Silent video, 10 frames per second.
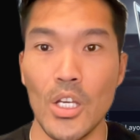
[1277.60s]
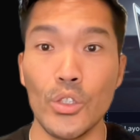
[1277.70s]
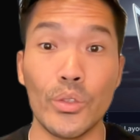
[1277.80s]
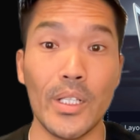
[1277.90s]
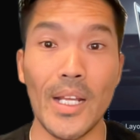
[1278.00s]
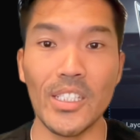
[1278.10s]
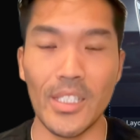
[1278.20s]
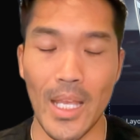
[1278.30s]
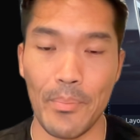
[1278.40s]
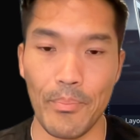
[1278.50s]
So the next
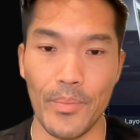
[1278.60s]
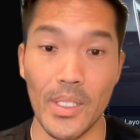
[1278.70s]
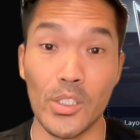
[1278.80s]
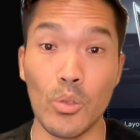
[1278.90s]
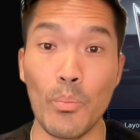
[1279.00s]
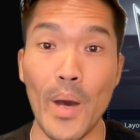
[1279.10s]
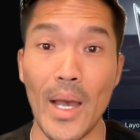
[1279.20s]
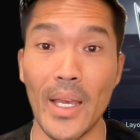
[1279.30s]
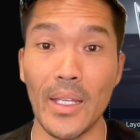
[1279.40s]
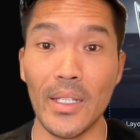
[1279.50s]
step is to
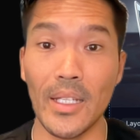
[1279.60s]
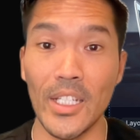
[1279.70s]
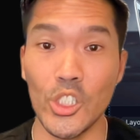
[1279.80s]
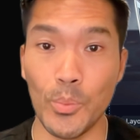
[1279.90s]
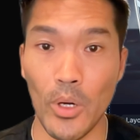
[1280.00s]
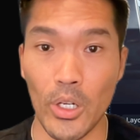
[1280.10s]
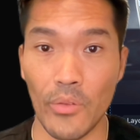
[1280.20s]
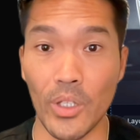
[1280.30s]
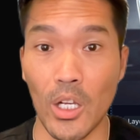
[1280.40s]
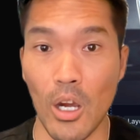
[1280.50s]
bind each part of
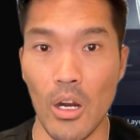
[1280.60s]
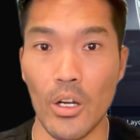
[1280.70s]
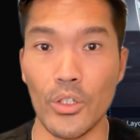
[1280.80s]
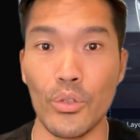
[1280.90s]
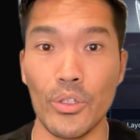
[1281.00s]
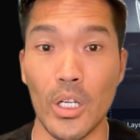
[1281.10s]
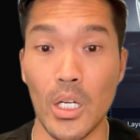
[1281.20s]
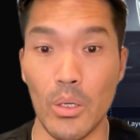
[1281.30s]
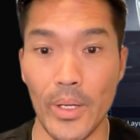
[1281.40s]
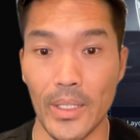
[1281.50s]
the card to the
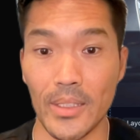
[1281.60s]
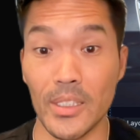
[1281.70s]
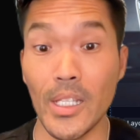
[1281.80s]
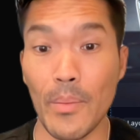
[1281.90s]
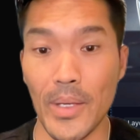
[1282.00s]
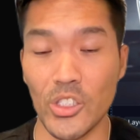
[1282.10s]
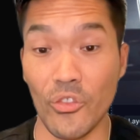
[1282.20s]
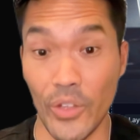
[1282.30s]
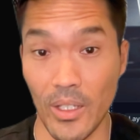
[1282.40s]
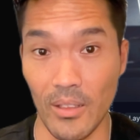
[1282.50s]
correct CMS
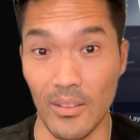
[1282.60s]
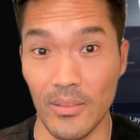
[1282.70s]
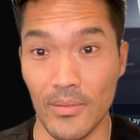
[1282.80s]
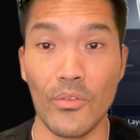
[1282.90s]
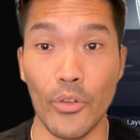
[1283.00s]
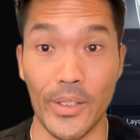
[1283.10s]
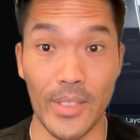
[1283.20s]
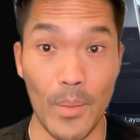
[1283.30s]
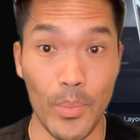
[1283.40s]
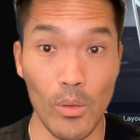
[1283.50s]
field. For
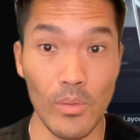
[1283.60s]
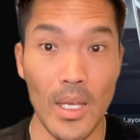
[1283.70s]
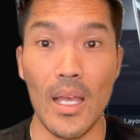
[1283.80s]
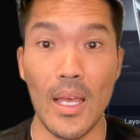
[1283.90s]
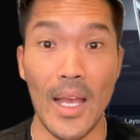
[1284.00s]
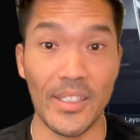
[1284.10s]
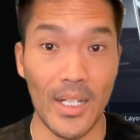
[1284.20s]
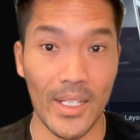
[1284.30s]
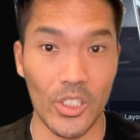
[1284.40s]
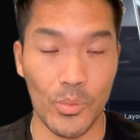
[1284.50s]
example, I
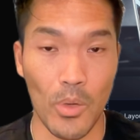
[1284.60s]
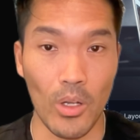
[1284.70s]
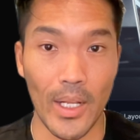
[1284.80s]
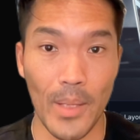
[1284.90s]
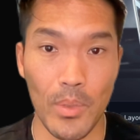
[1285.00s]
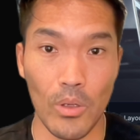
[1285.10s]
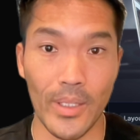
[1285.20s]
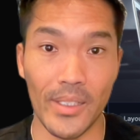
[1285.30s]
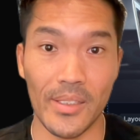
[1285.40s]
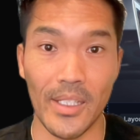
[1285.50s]
select the small label
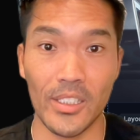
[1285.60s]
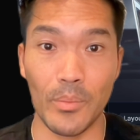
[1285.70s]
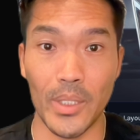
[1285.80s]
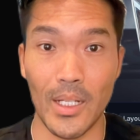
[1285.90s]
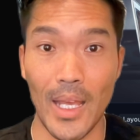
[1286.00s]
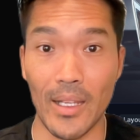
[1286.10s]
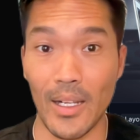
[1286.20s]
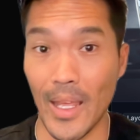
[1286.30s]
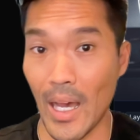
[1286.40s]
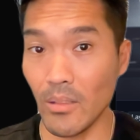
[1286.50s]
that says something like
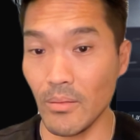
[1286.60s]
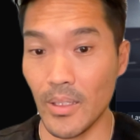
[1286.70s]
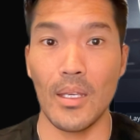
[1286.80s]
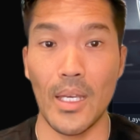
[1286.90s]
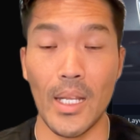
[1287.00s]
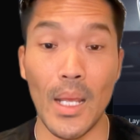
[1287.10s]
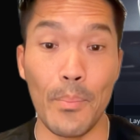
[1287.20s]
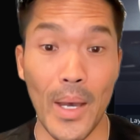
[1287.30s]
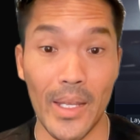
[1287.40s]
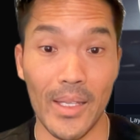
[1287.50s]
layout, and I
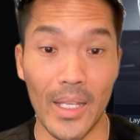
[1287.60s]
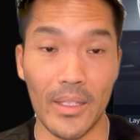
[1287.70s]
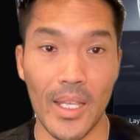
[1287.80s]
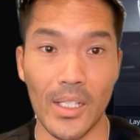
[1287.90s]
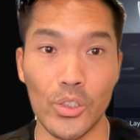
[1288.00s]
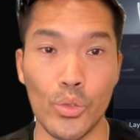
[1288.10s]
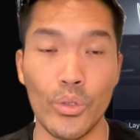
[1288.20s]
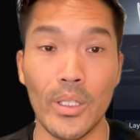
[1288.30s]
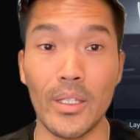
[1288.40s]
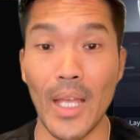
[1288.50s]
bind that text to
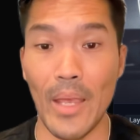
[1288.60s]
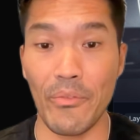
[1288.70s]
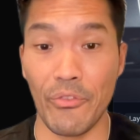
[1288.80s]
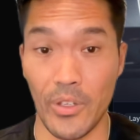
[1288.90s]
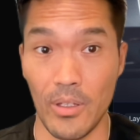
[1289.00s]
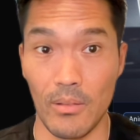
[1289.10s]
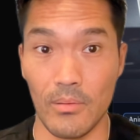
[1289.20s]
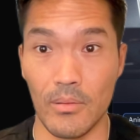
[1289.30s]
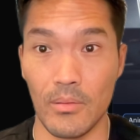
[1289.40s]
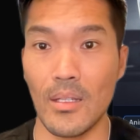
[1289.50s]
the type field.
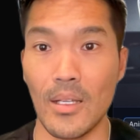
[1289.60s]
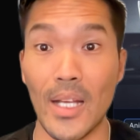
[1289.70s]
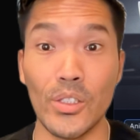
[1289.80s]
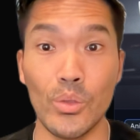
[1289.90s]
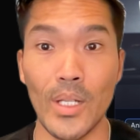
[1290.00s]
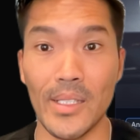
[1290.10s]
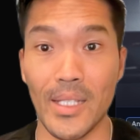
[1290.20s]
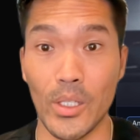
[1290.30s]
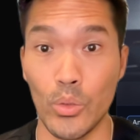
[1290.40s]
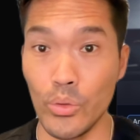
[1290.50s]
As soon as I
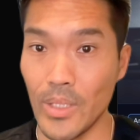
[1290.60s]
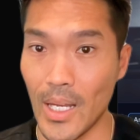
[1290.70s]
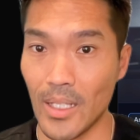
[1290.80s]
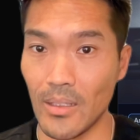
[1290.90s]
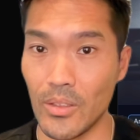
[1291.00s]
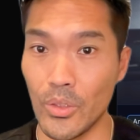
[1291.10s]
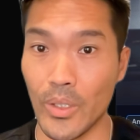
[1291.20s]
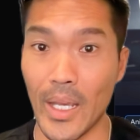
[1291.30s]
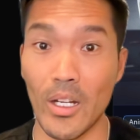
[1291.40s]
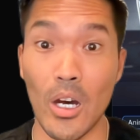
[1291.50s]
do that, you
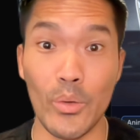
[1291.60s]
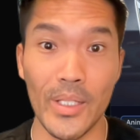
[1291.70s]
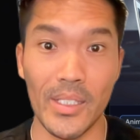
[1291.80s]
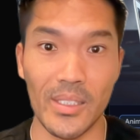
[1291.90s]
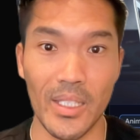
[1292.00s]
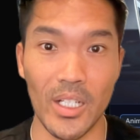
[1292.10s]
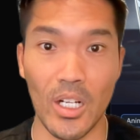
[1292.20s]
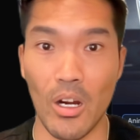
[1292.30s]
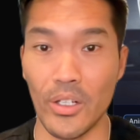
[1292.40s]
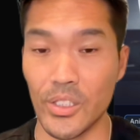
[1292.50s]
can already see the
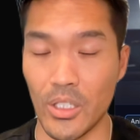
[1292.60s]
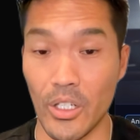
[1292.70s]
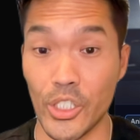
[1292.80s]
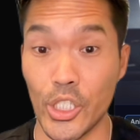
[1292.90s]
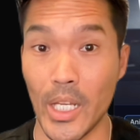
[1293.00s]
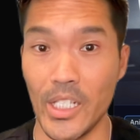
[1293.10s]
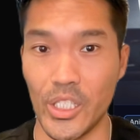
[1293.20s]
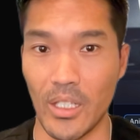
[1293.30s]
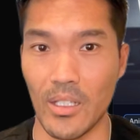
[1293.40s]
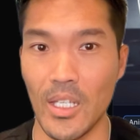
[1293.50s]
card start
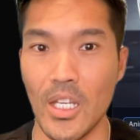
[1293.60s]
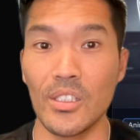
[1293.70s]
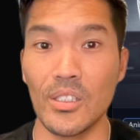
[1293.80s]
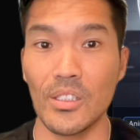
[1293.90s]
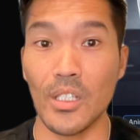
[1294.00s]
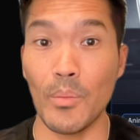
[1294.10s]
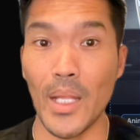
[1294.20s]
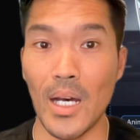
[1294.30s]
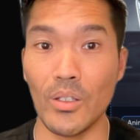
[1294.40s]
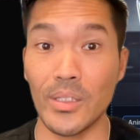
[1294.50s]
changing. Some
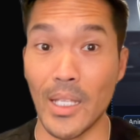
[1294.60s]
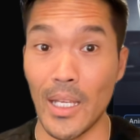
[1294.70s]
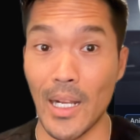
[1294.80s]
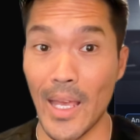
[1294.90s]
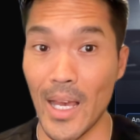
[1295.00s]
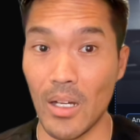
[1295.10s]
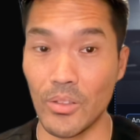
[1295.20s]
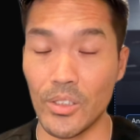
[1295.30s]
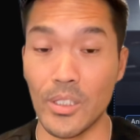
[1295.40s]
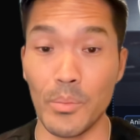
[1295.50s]
now say
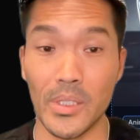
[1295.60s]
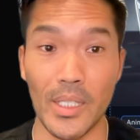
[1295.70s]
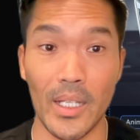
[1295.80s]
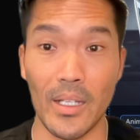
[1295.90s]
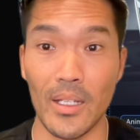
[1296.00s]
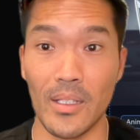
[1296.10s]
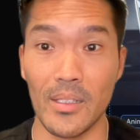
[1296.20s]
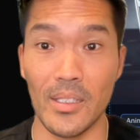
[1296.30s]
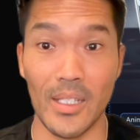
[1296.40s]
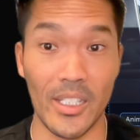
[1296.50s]
layout, some say
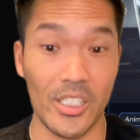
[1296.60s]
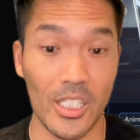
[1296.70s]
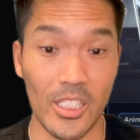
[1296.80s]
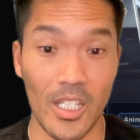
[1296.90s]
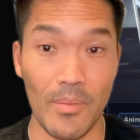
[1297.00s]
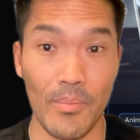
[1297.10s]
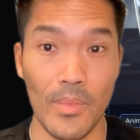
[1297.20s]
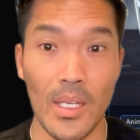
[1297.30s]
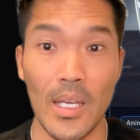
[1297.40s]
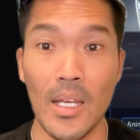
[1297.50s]
design system,
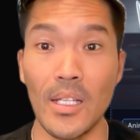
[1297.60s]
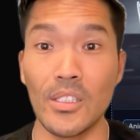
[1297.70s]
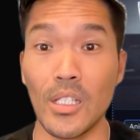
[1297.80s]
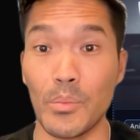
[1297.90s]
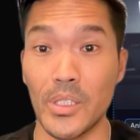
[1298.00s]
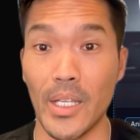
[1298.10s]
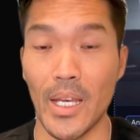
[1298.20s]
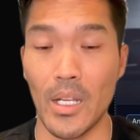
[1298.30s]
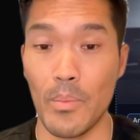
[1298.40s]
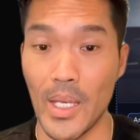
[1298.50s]
some say
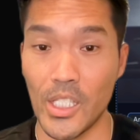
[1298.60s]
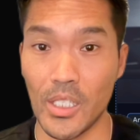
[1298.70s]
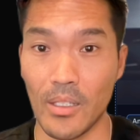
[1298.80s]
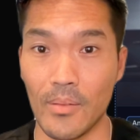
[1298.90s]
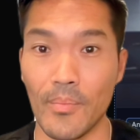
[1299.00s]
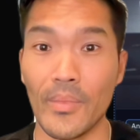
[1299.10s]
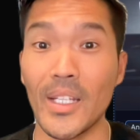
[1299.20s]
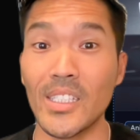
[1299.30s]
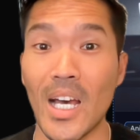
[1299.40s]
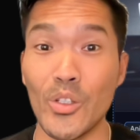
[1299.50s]
animation.
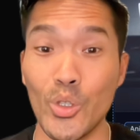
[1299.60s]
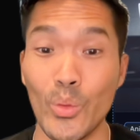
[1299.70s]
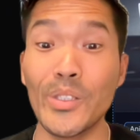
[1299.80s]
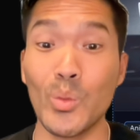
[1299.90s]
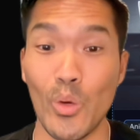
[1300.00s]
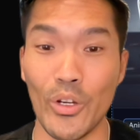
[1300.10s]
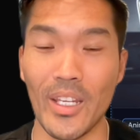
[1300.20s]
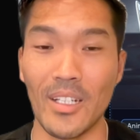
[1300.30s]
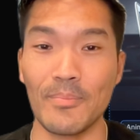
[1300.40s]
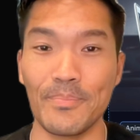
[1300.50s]
That's how you know it's
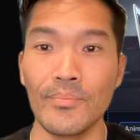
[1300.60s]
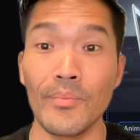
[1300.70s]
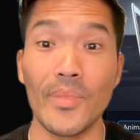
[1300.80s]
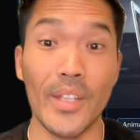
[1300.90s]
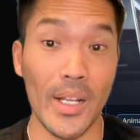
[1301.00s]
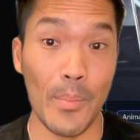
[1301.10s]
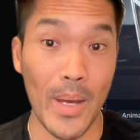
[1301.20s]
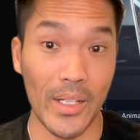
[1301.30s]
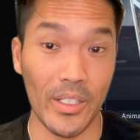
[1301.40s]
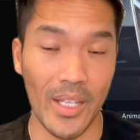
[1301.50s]
working. Then I
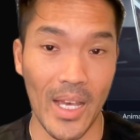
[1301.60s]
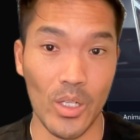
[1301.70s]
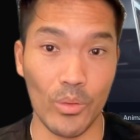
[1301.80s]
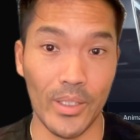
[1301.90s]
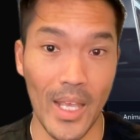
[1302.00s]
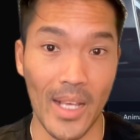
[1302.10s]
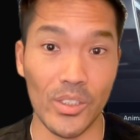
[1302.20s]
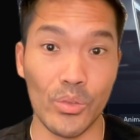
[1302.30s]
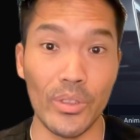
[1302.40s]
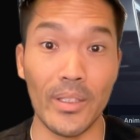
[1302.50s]
bind the title
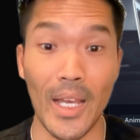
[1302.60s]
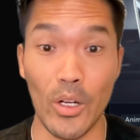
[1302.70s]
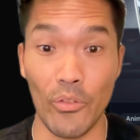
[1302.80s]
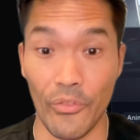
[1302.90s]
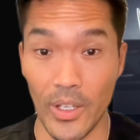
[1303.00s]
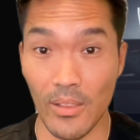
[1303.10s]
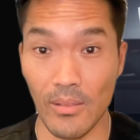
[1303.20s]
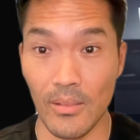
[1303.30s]
text to the title field.